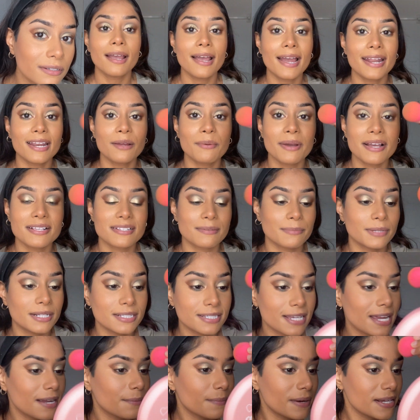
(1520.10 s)
Anyways, I'm gonna
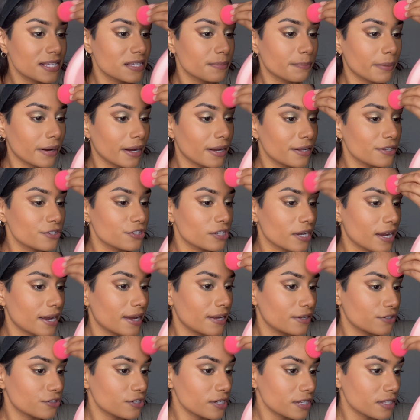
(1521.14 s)
take my sponge
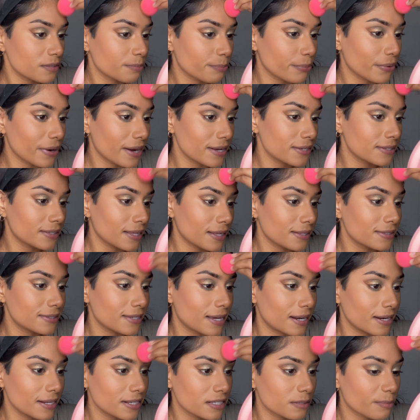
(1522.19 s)
and just press that
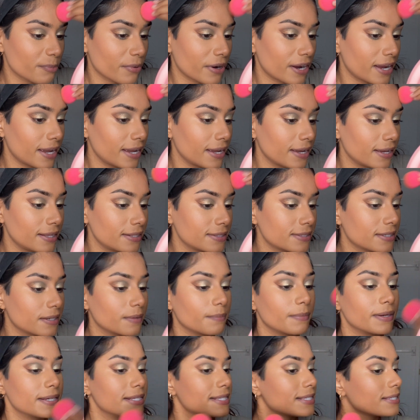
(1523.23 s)
setting spray into
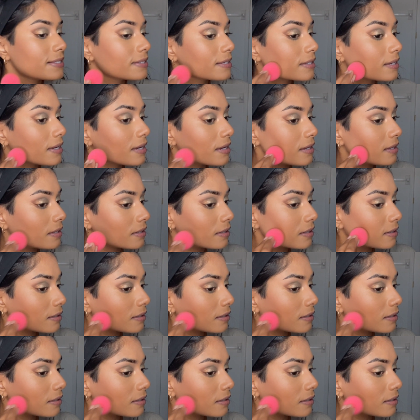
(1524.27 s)
my skin.